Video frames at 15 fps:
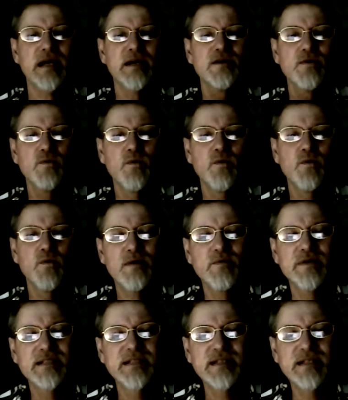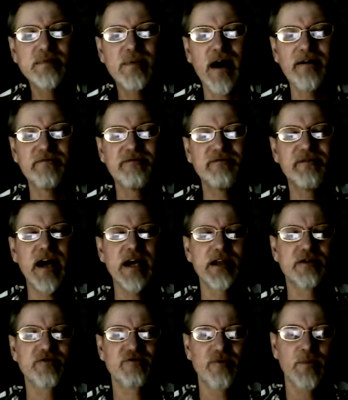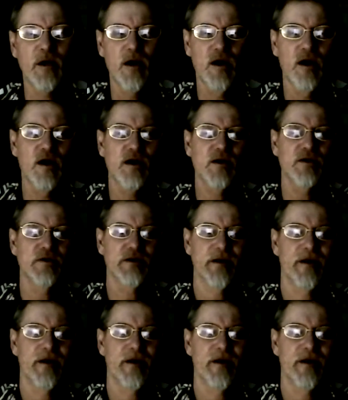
in the one that we see by faith from our heart.